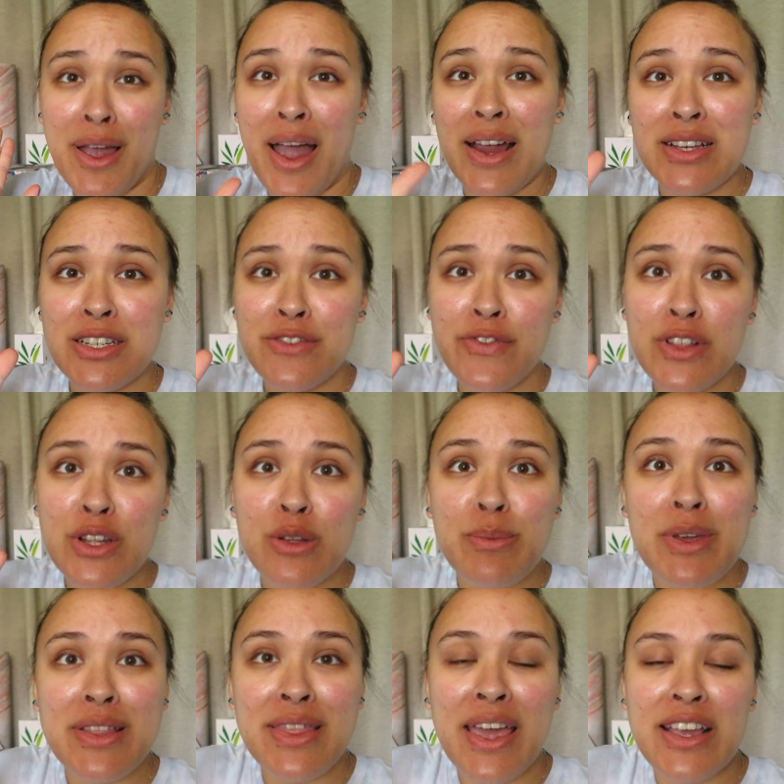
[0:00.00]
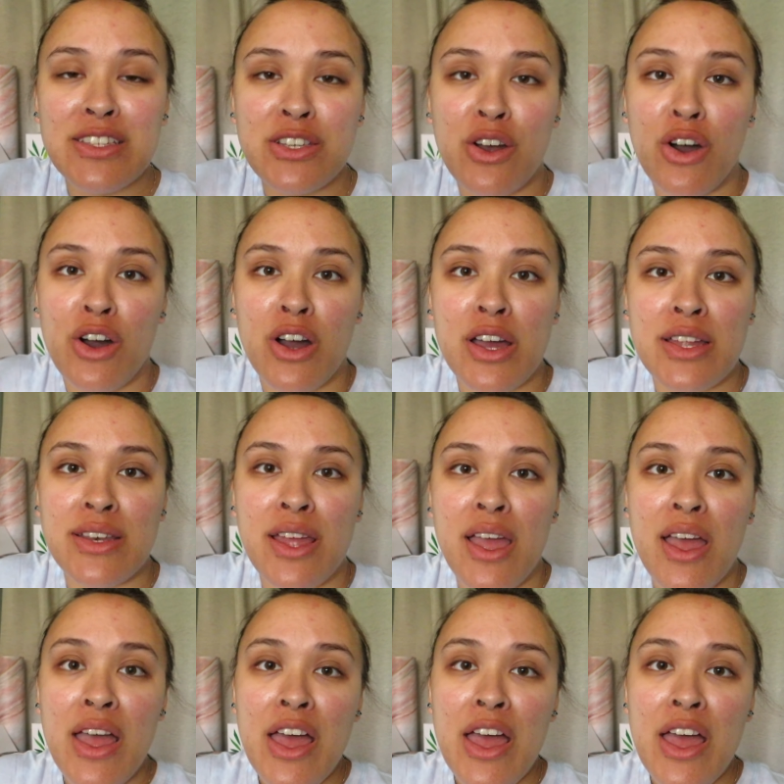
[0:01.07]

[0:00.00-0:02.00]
kind of a little bit late on